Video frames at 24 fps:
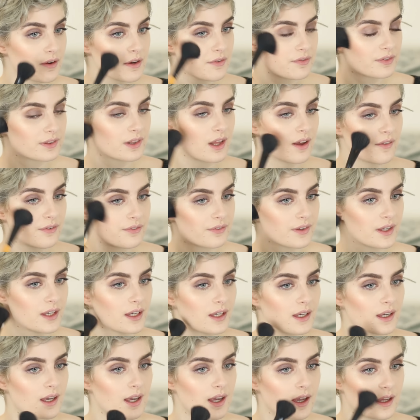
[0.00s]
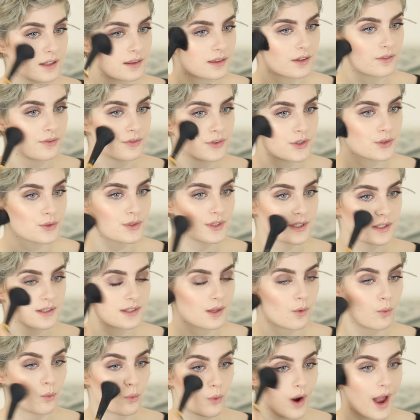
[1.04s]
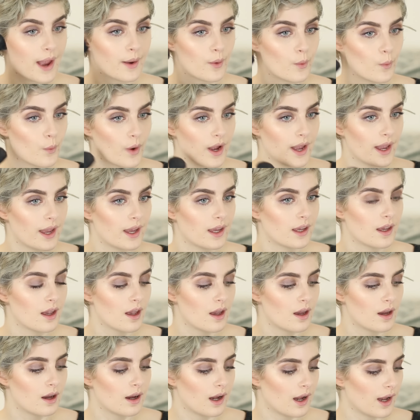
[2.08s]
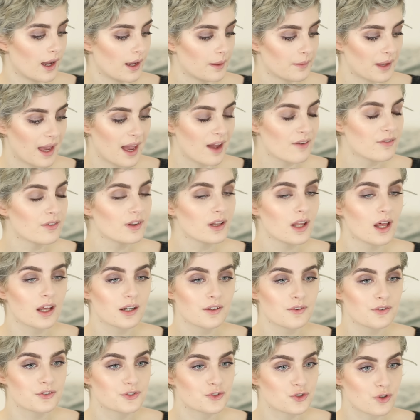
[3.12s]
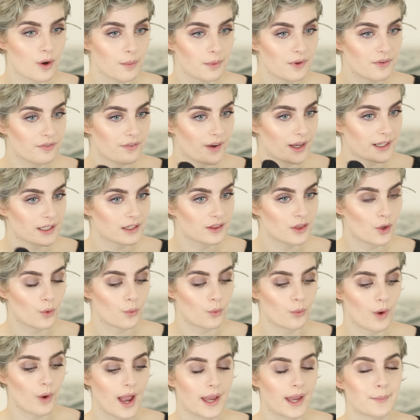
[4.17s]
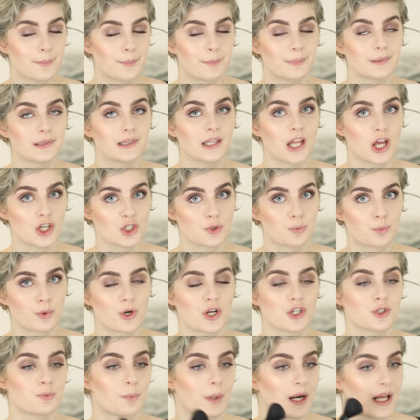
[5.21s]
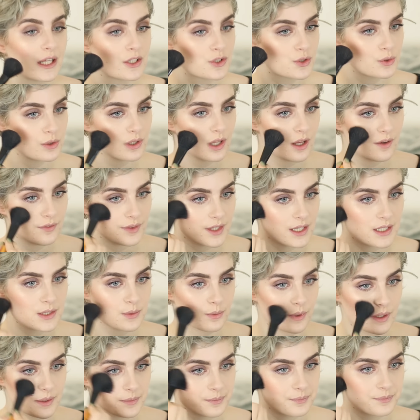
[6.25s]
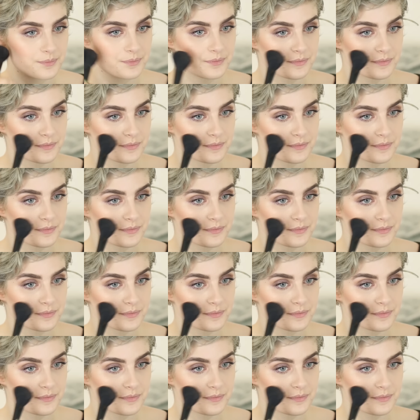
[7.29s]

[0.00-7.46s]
fluffy. It diffuses the right way. I have a lot of trouble finding the right blush brush, but I do love this one.